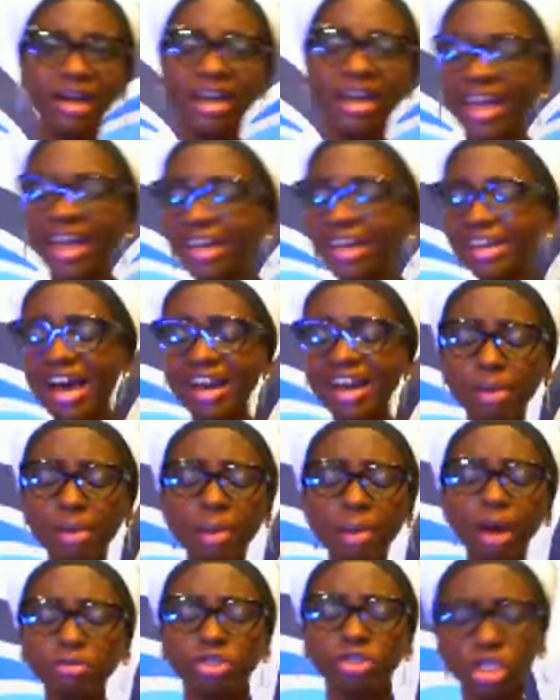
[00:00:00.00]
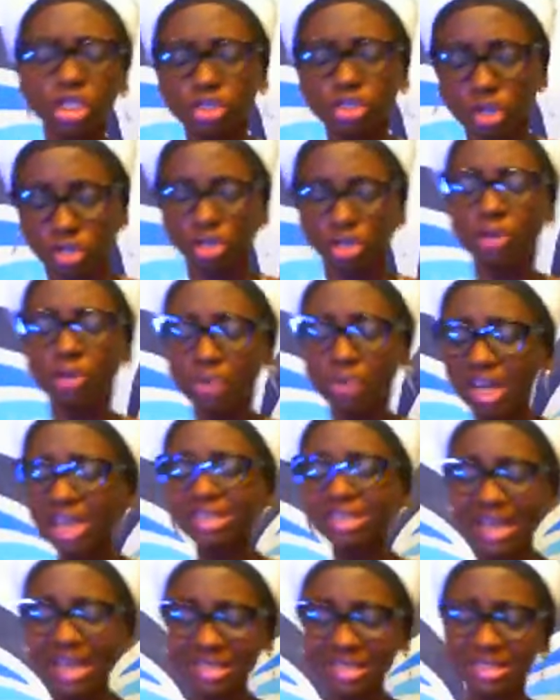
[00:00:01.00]
In the name of Jesus,
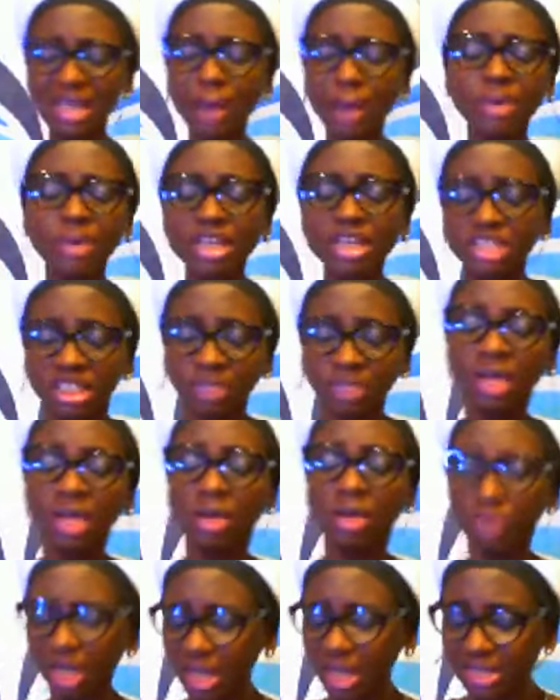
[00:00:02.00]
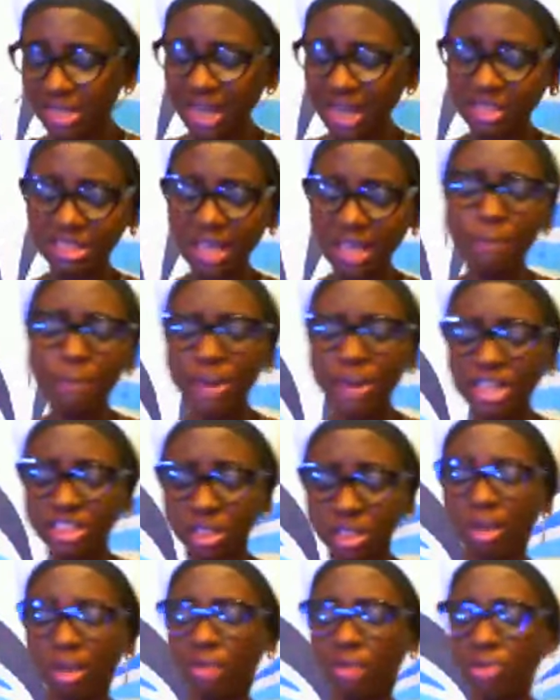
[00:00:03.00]
release and separate him. Release and separate
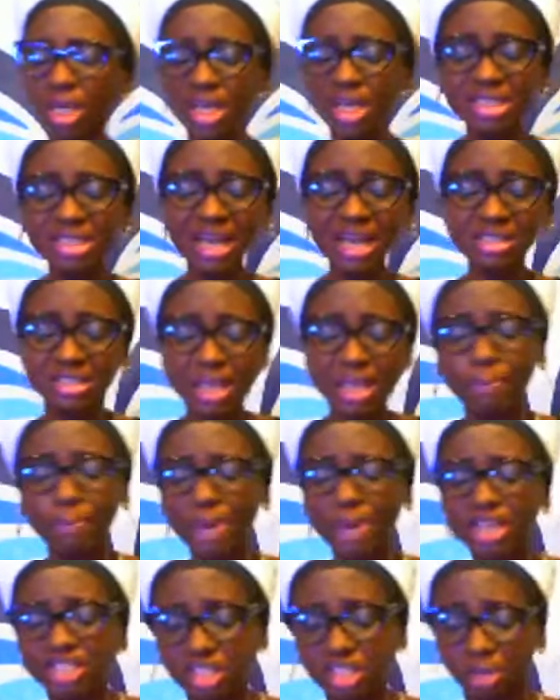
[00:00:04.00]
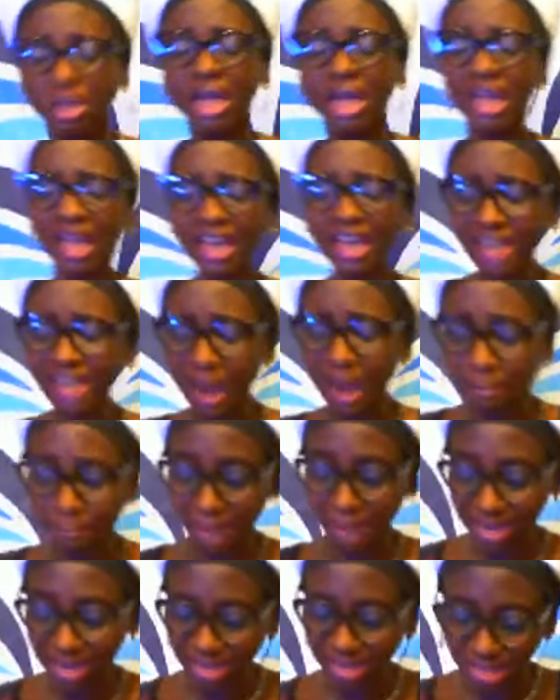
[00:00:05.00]
him. Release and separate him. In the
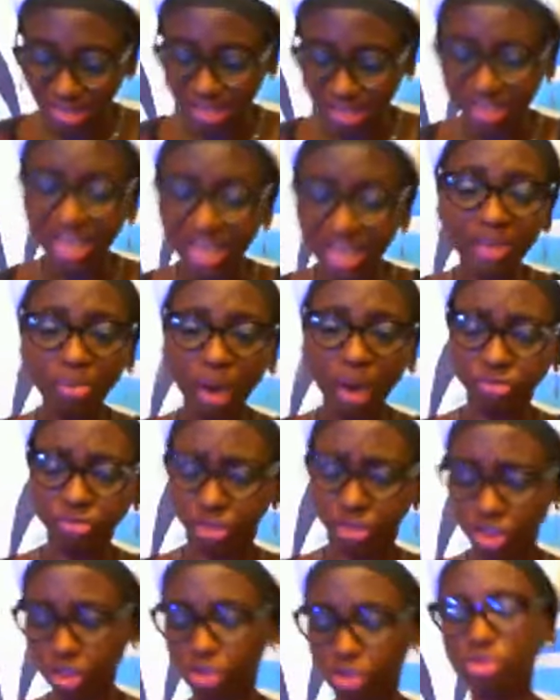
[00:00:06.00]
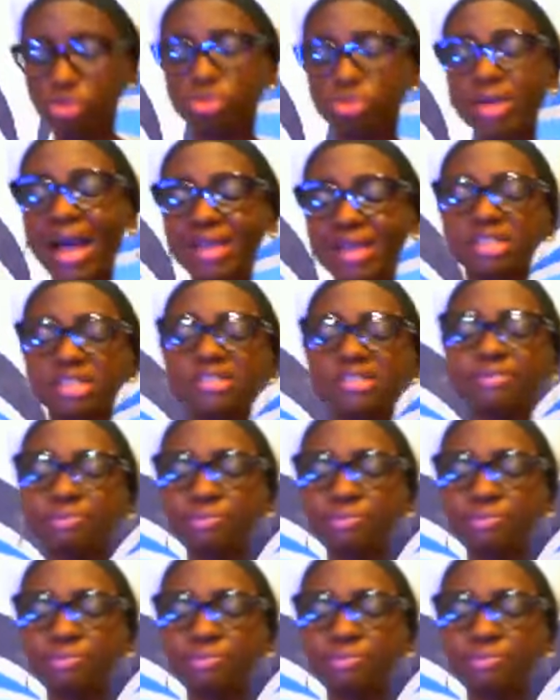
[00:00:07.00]
mighty name of Jesus Christ.